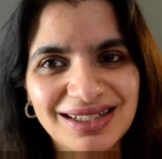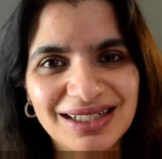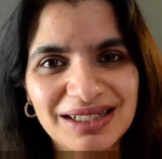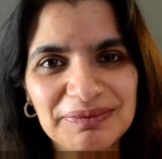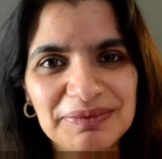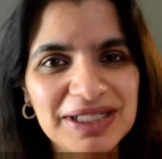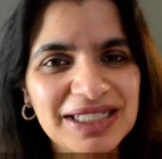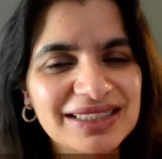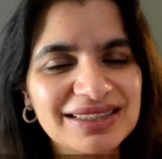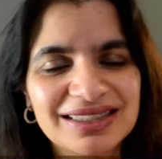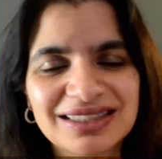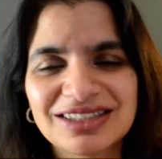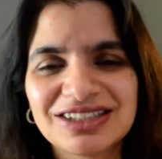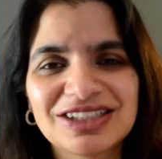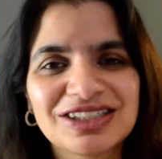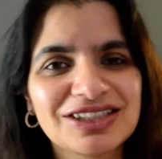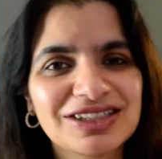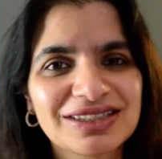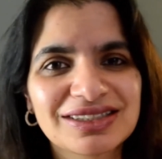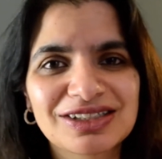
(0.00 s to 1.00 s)
because it's
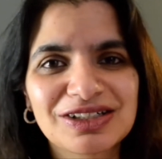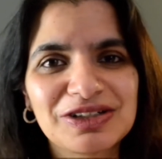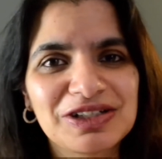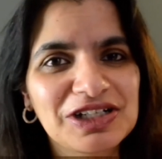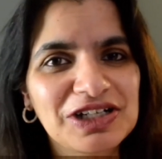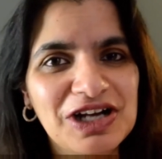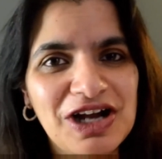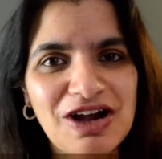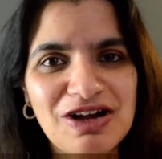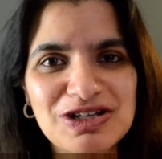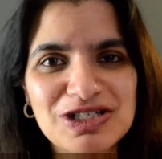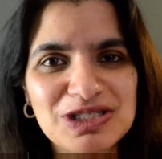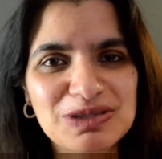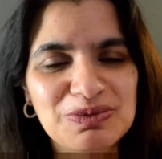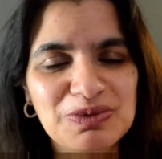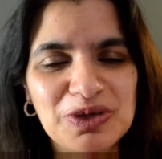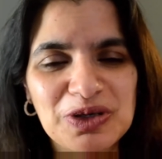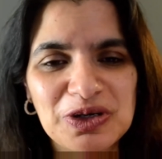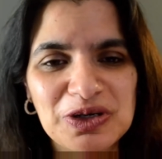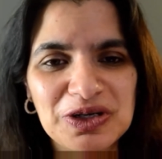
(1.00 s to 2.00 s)
just going to cause
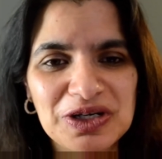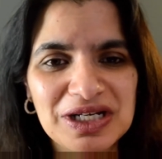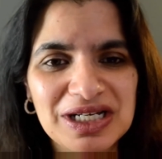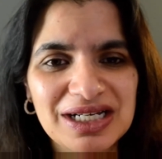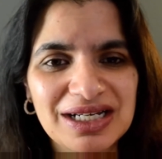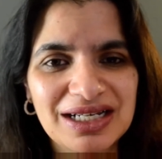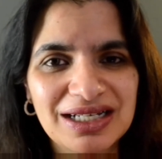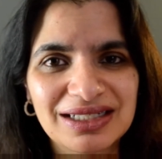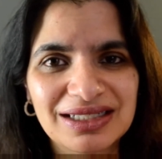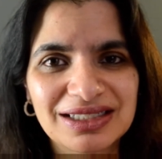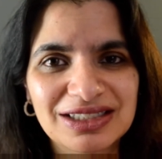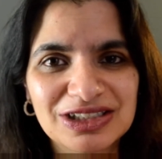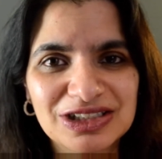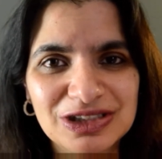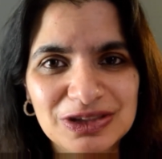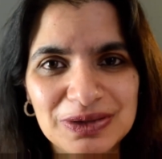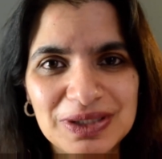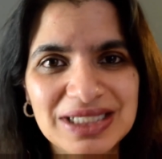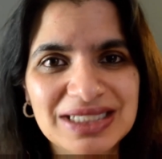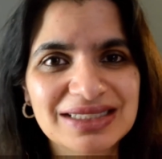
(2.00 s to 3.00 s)
more
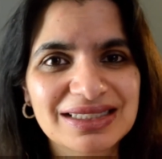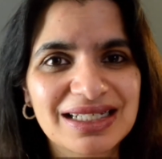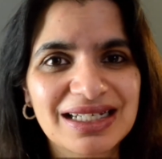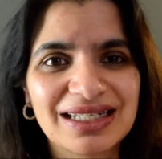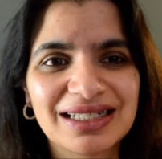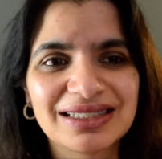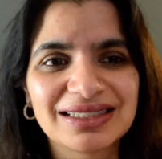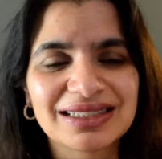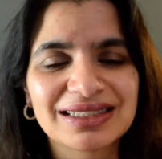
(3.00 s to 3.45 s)
stress and